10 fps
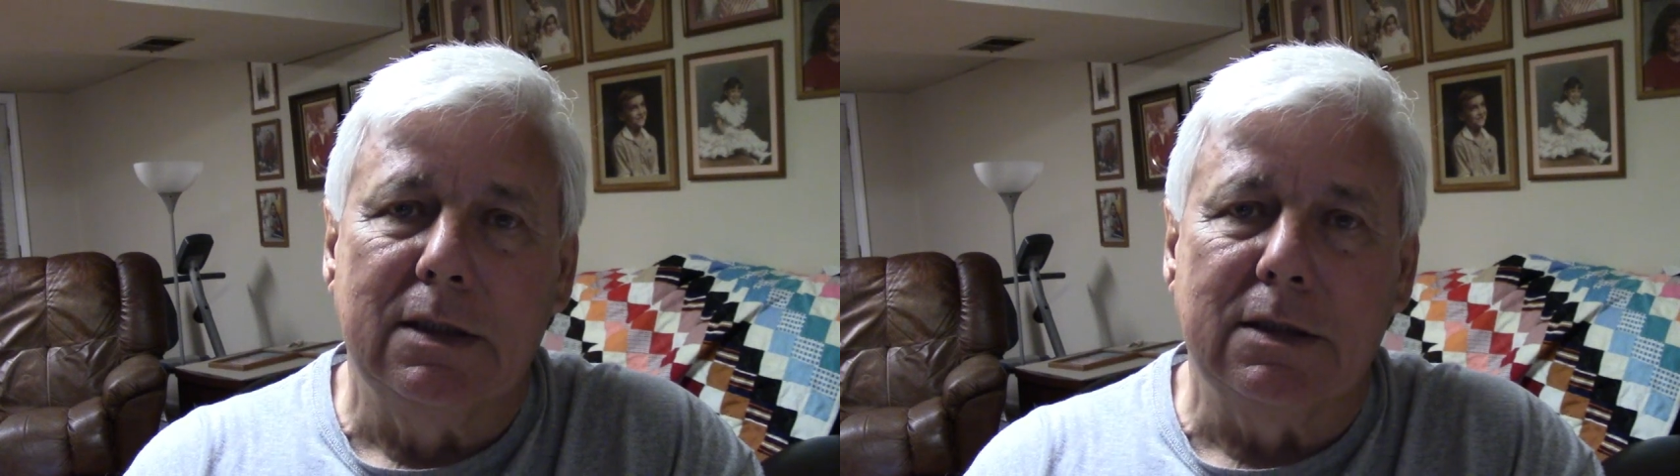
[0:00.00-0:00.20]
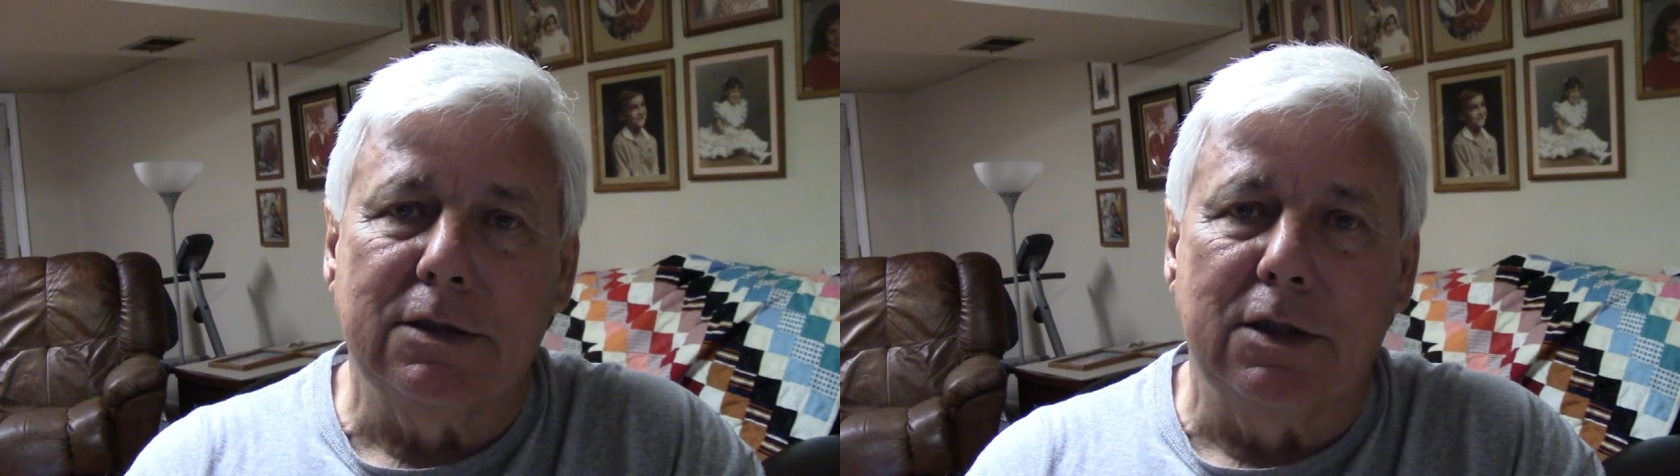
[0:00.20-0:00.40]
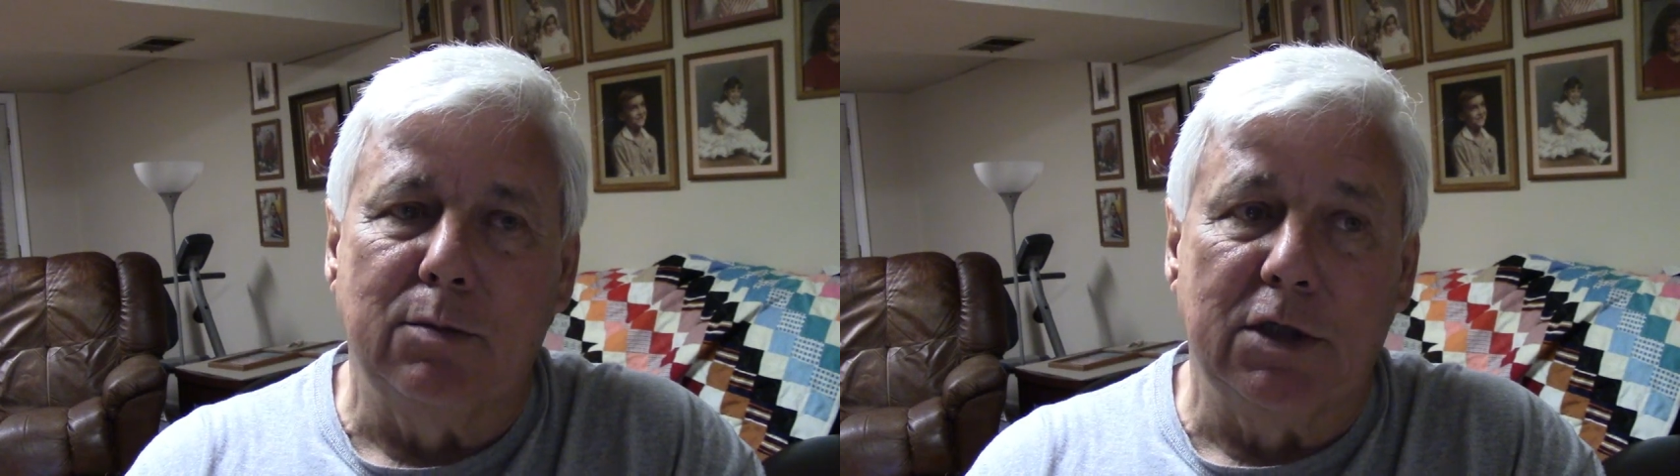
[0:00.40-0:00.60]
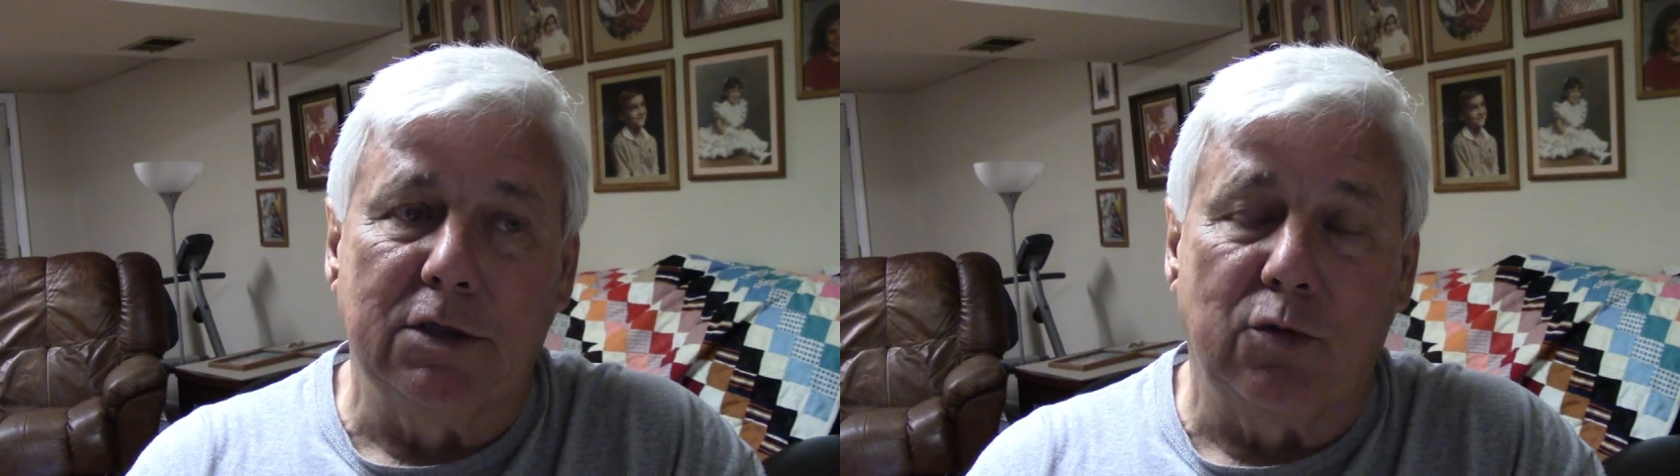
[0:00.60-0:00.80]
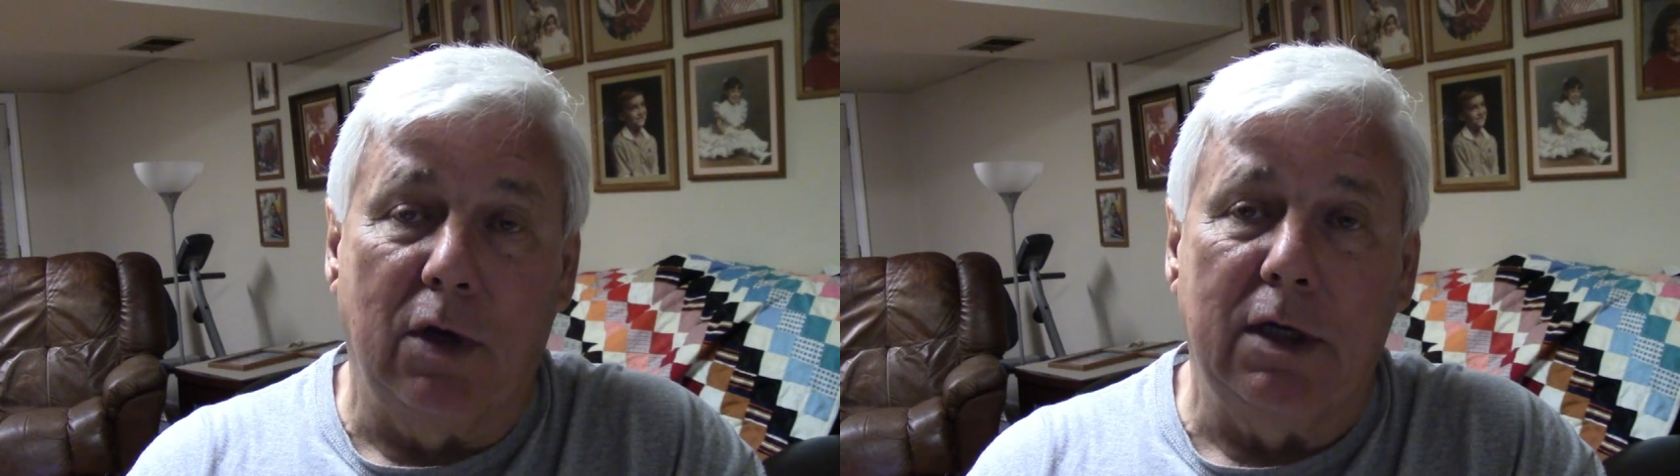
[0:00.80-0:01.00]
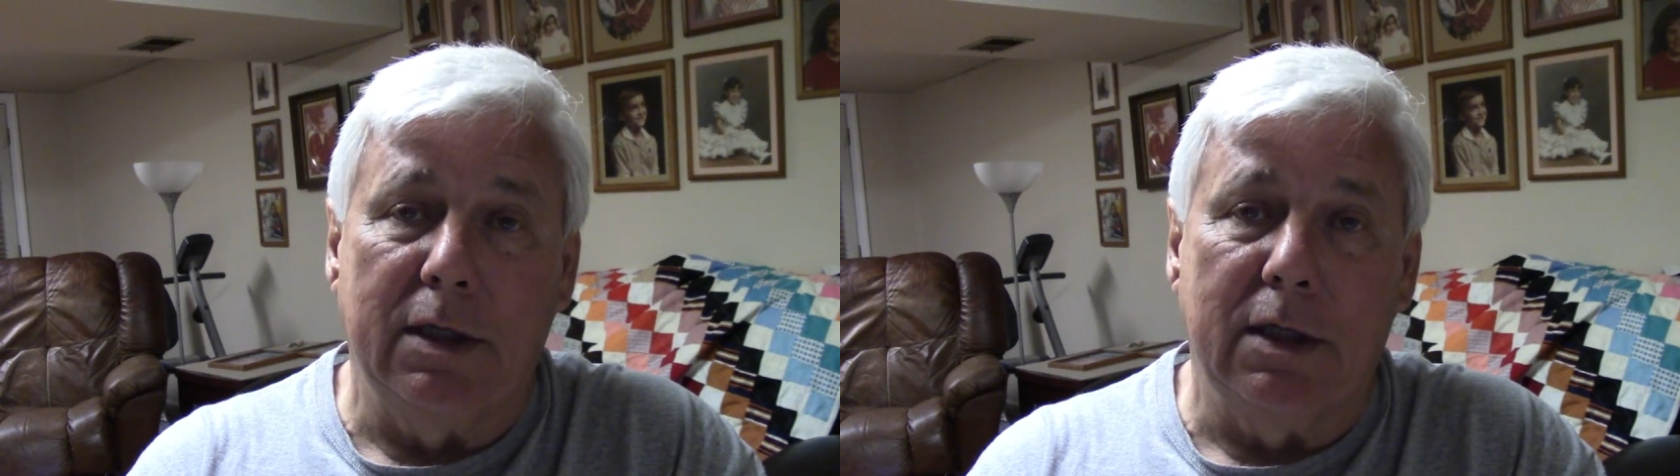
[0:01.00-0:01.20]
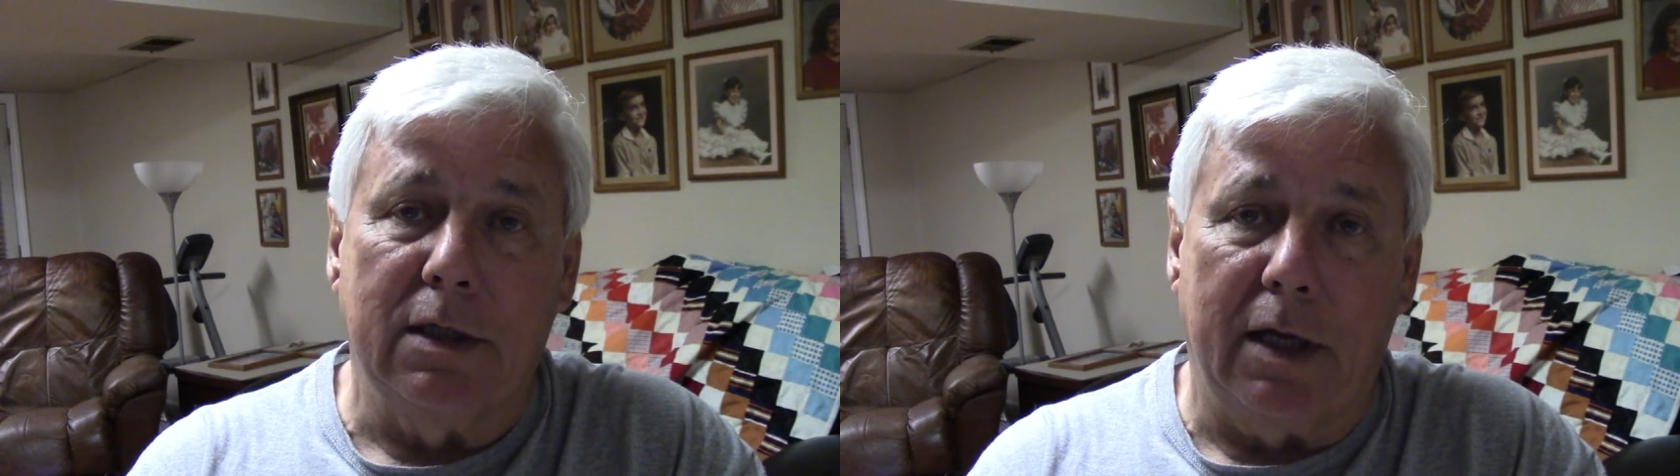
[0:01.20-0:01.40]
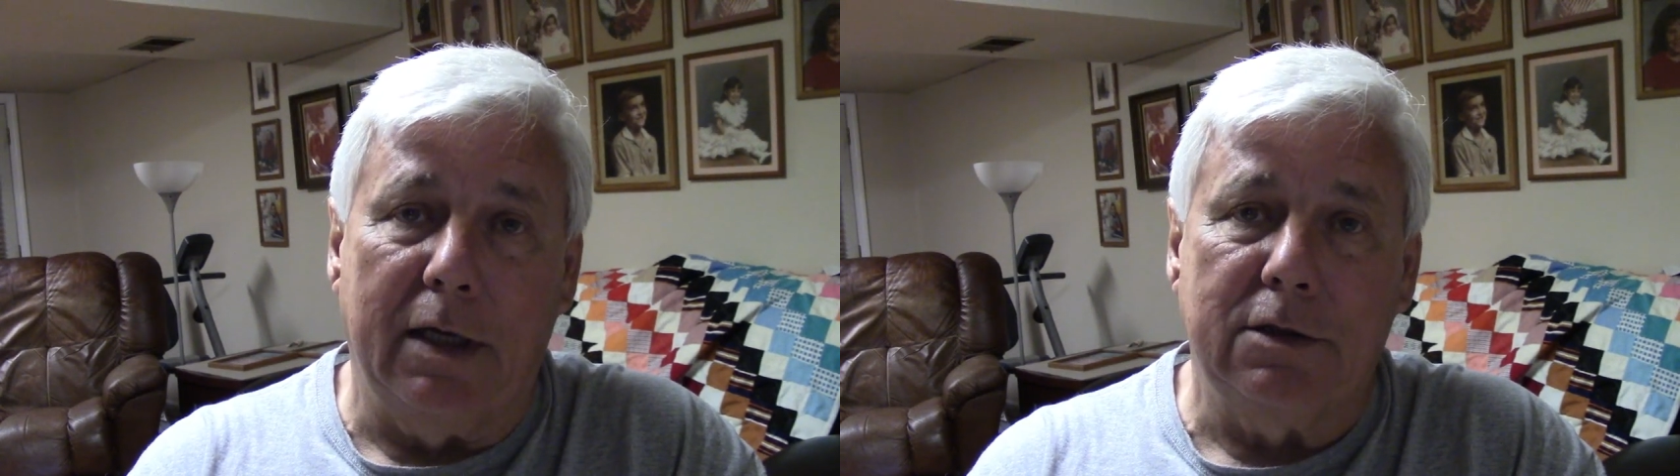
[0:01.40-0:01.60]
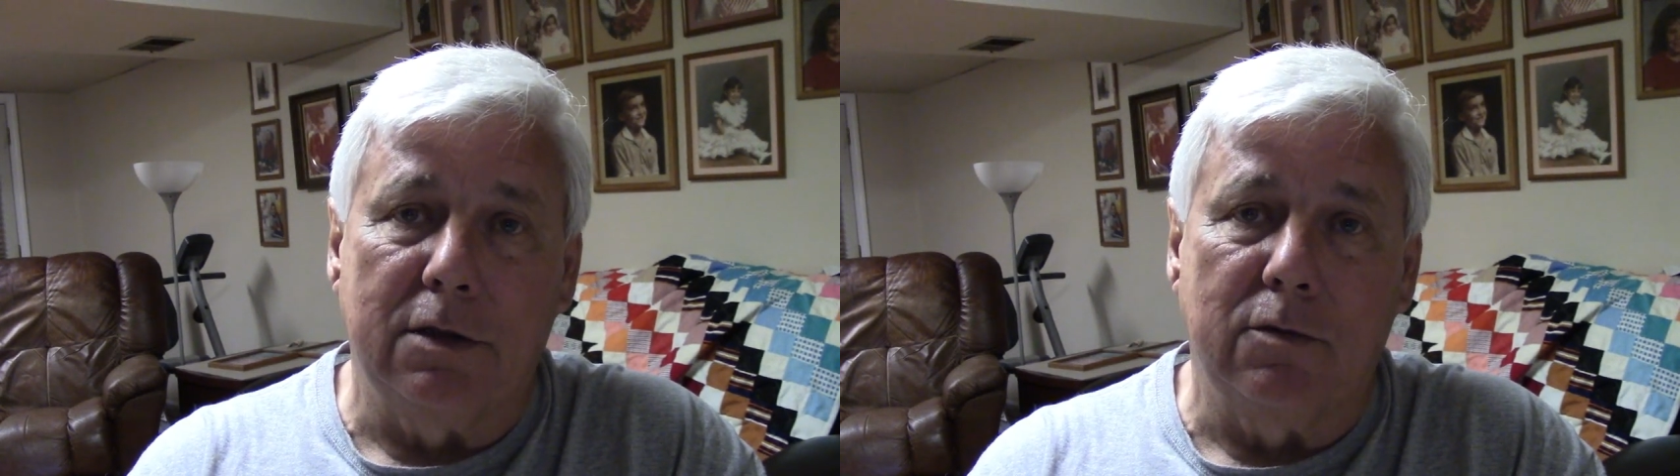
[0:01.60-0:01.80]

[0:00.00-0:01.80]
I said, But it's really an indication